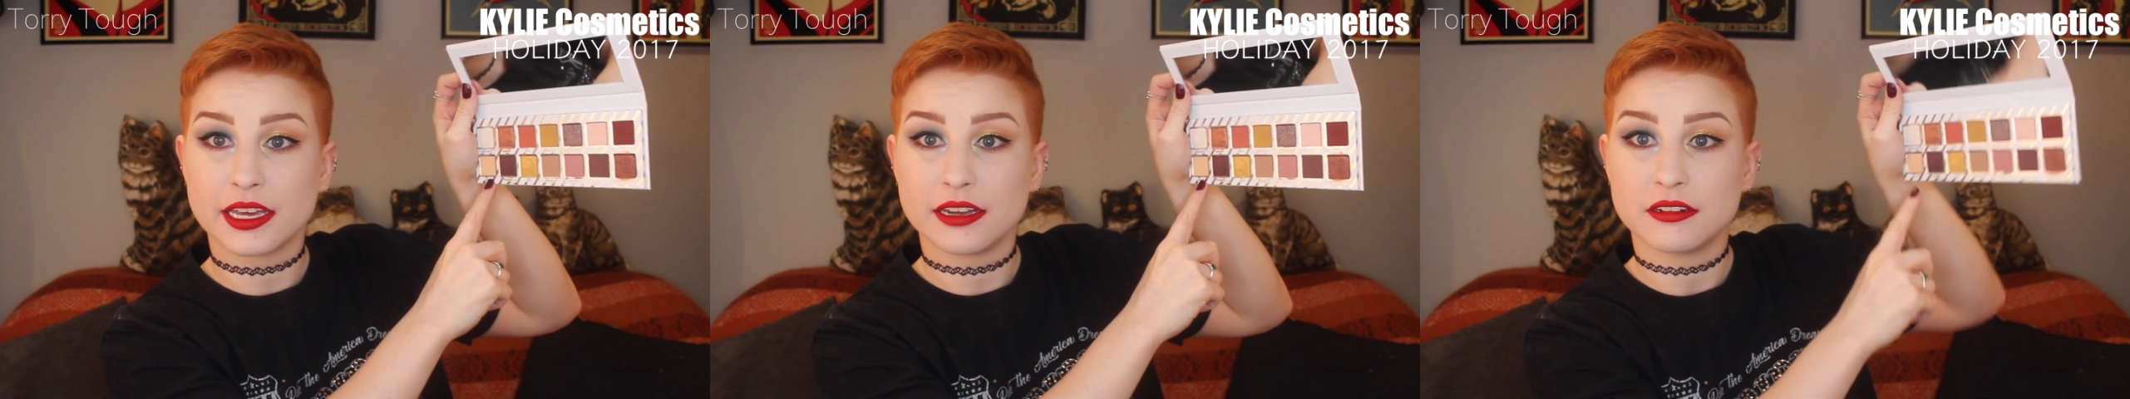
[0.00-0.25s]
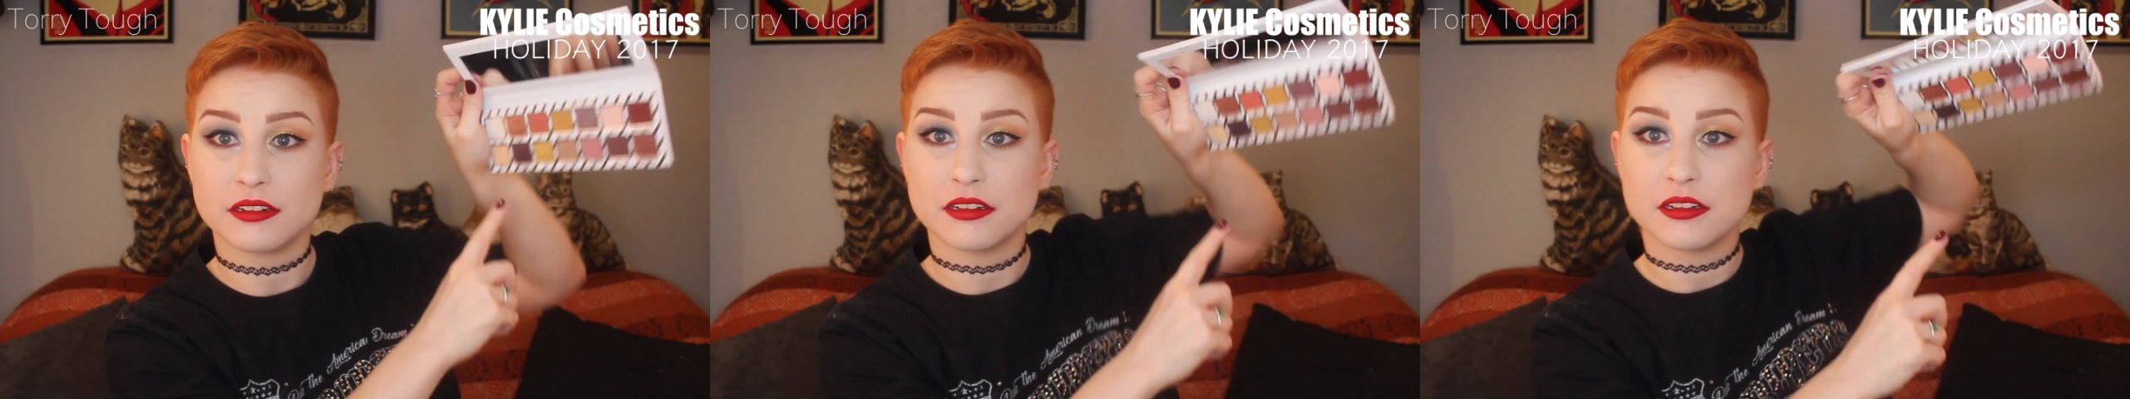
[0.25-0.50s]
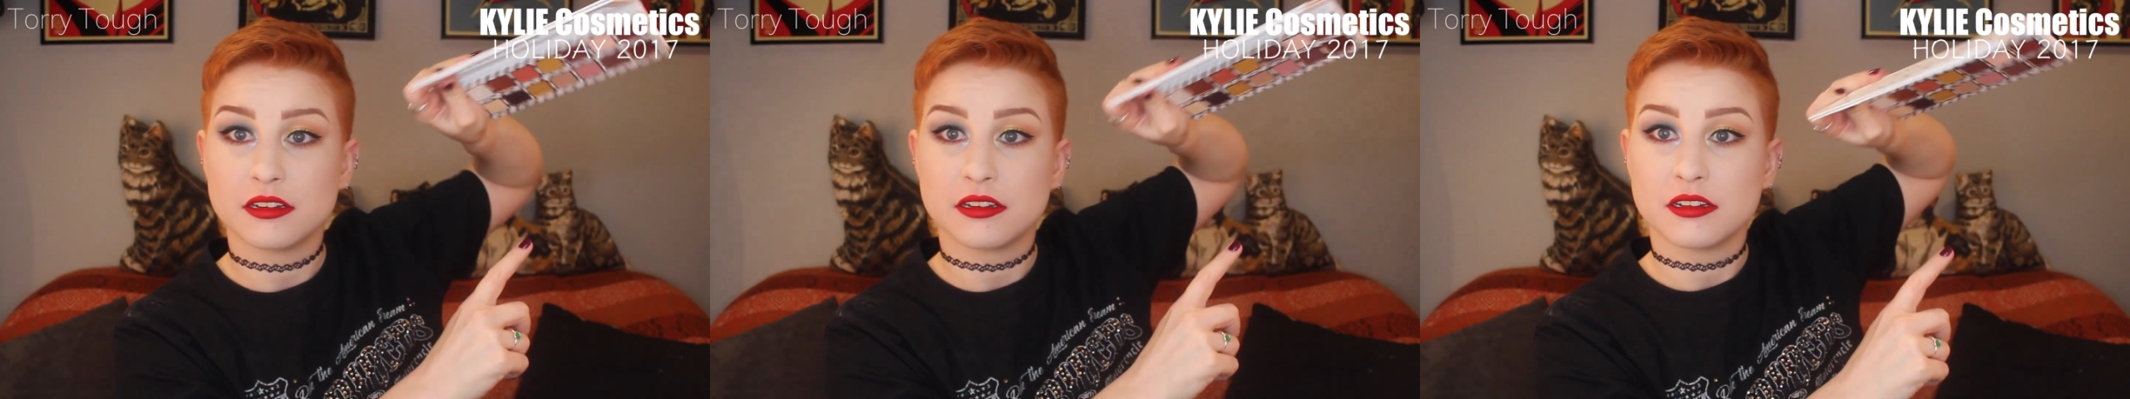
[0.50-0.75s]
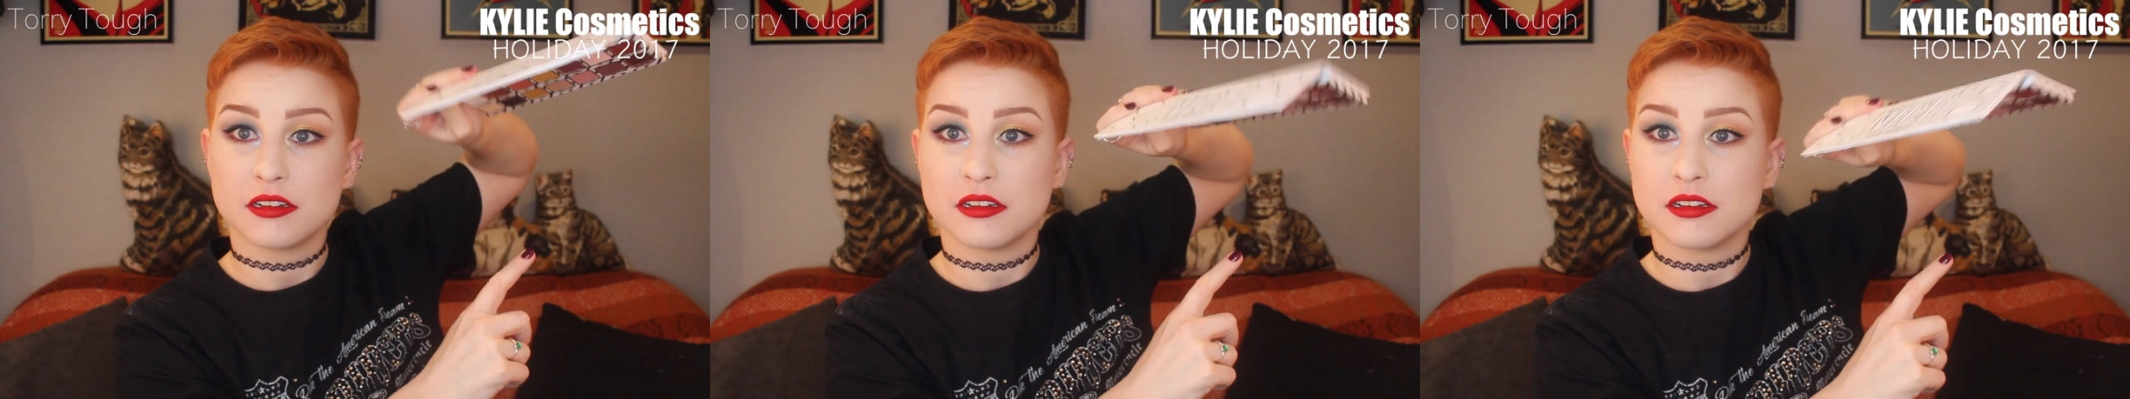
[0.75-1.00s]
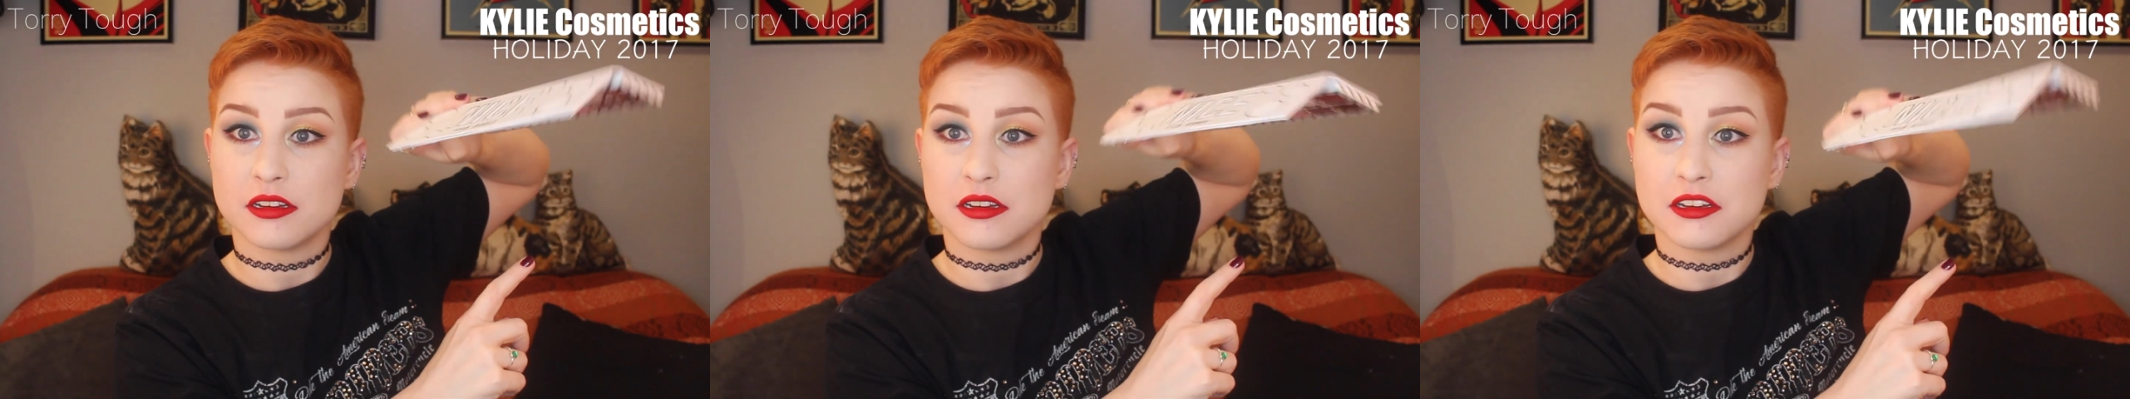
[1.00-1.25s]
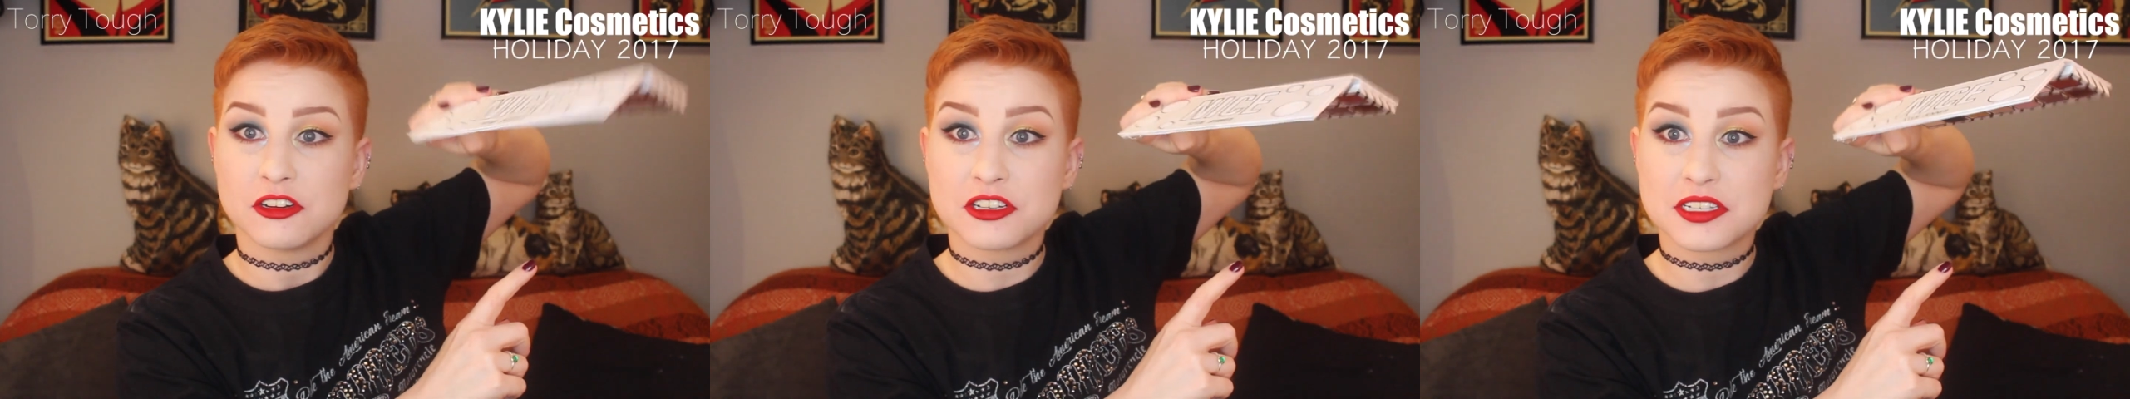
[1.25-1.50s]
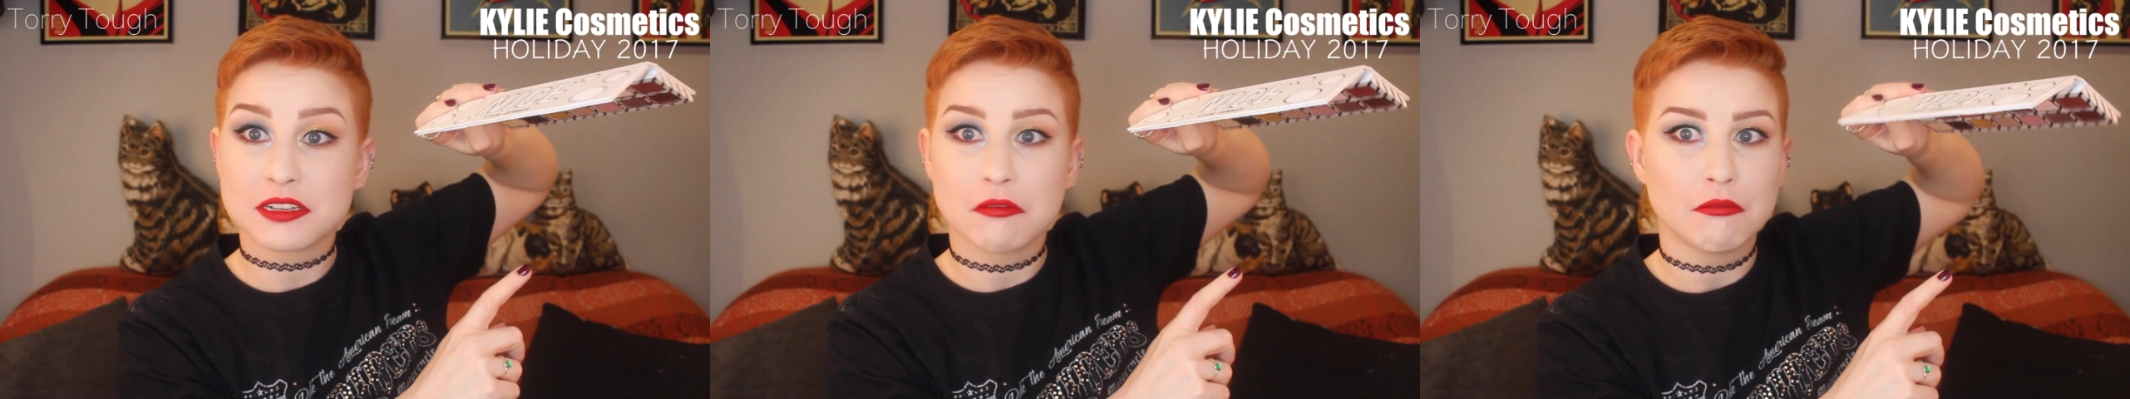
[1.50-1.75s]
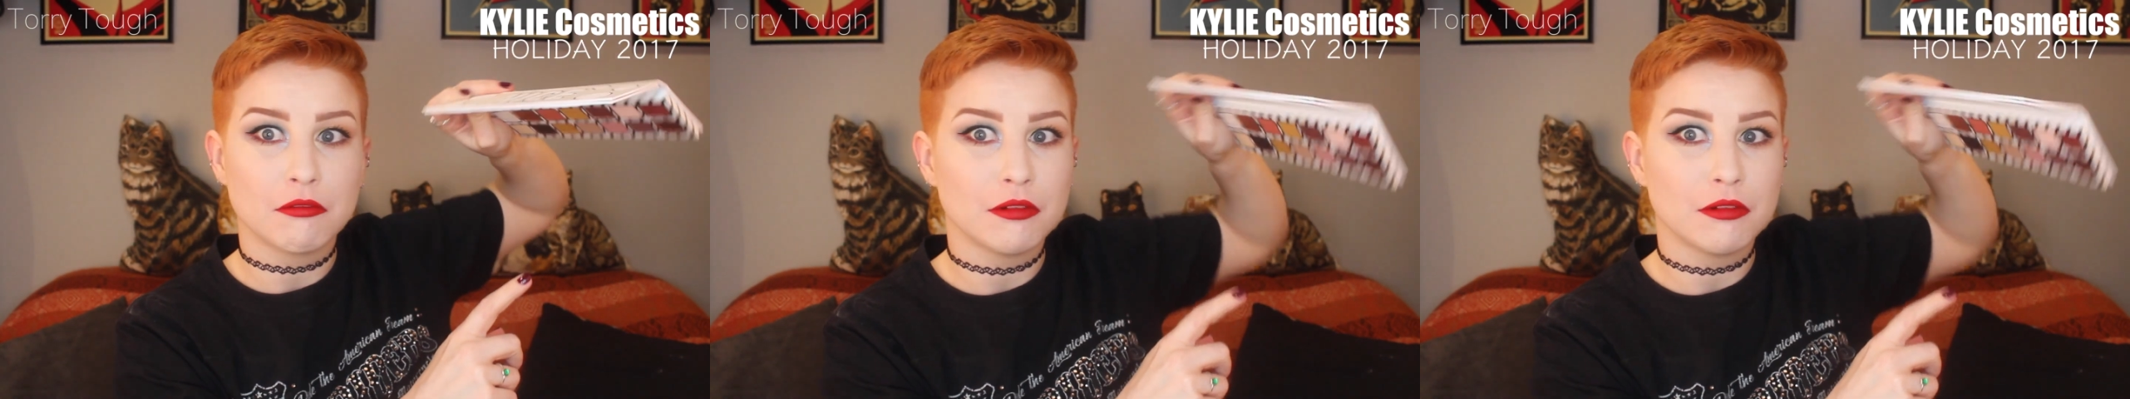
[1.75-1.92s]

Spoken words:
in. Just,